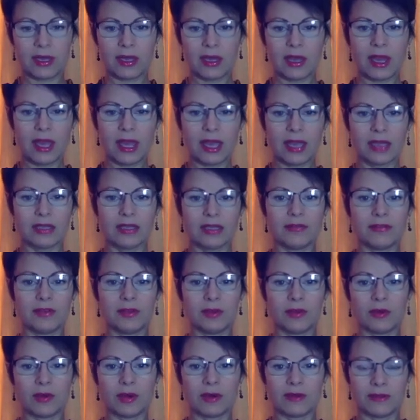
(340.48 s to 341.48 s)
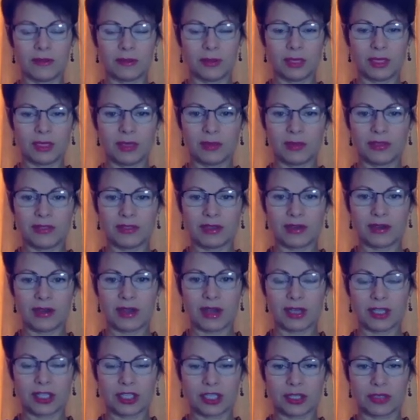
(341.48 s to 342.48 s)
And if you are familiar with
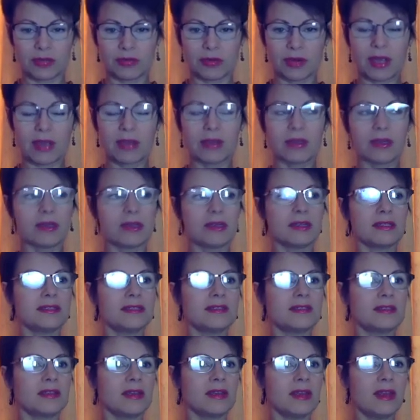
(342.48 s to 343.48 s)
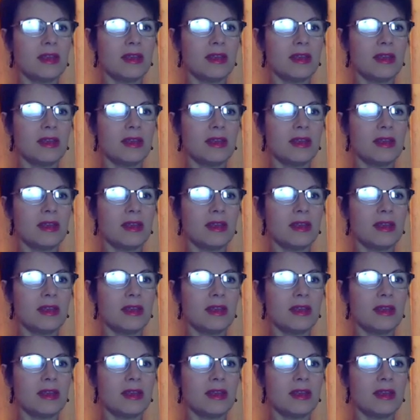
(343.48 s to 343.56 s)
Akashic Records